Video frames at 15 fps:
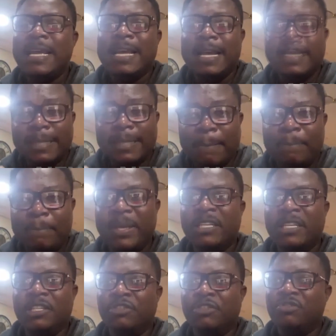is a big
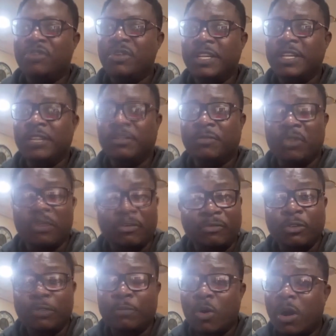disgrace for a
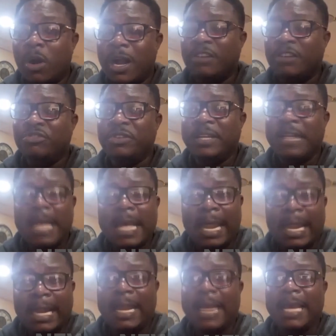football country
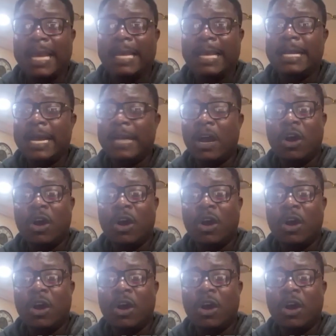like Ghana.